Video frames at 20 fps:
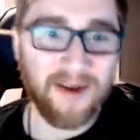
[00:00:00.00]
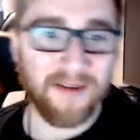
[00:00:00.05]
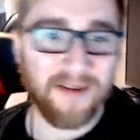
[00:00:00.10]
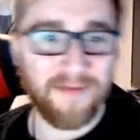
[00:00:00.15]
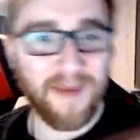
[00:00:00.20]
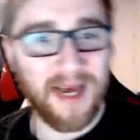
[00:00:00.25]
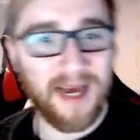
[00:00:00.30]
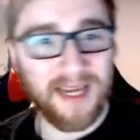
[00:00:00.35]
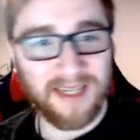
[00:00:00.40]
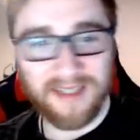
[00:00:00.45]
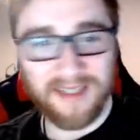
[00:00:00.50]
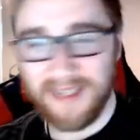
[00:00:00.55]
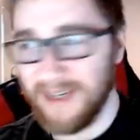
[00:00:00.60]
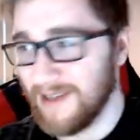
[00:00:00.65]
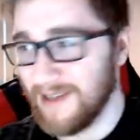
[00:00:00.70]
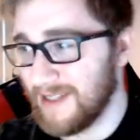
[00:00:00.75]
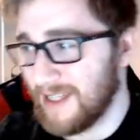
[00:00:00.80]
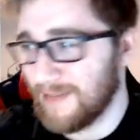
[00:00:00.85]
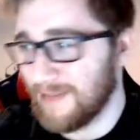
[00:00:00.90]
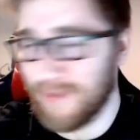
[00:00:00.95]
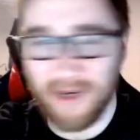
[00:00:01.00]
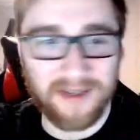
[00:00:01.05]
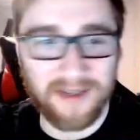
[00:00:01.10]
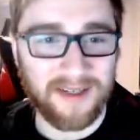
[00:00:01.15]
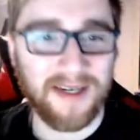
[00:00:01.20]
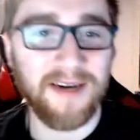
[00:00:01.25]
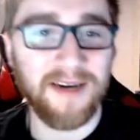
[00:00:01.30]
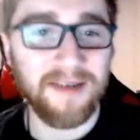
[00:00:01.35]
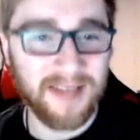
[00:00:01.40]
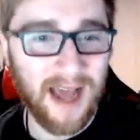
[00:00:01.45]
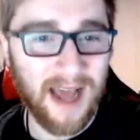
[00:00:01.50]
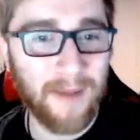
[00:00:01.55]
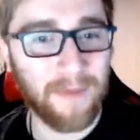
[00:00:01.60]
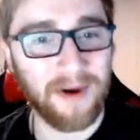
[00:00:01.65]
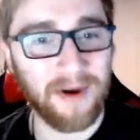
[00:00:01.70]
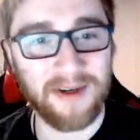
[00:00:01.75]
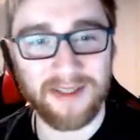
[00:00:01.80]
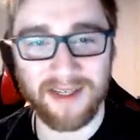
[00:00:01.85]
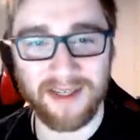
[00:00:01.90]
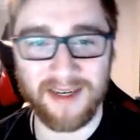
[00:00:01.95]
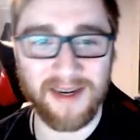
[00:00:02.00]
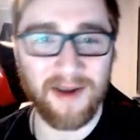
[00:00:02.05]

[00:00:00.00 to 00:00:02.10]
Meds, here's this person, here's that person.